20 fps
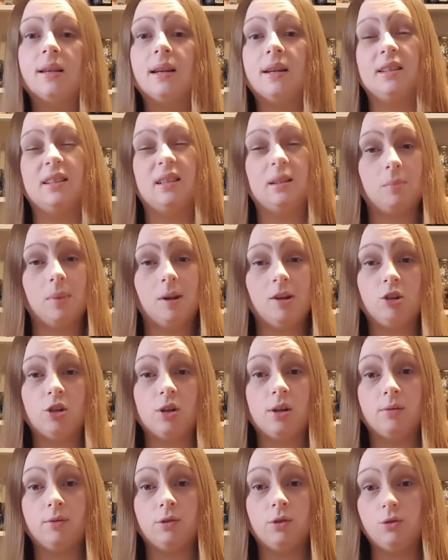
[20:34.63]
and
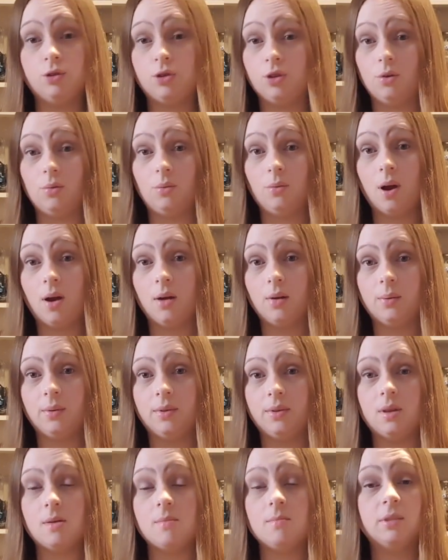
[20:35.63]
especially if you do work
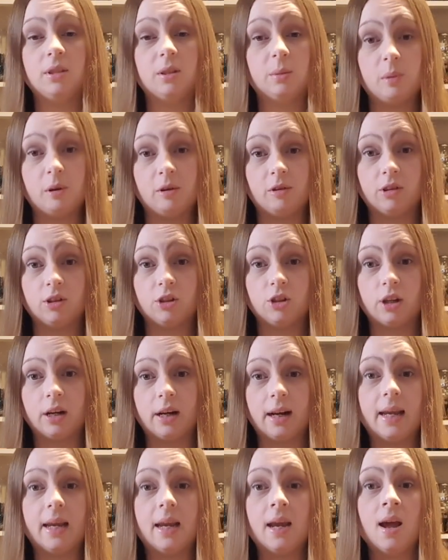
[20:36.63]
with them
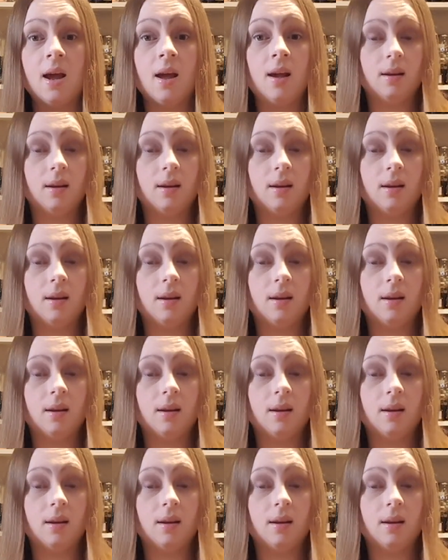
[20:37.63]
spiritually,